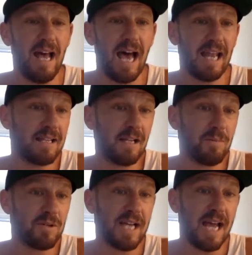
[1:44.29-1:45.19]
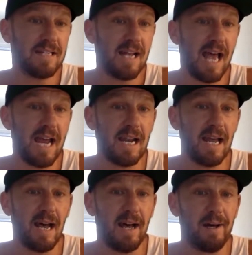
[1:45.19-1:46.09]
I like the Clippers again tonight.
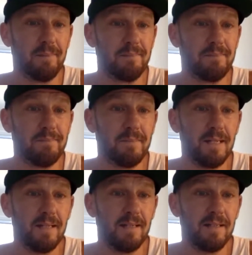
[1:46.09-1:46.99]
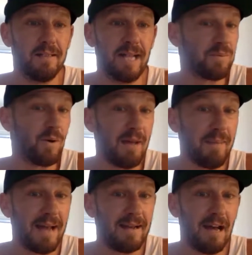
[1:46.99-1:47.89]
Um, that's where I'm
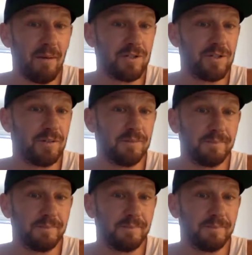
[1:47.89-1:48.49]
at. How about you?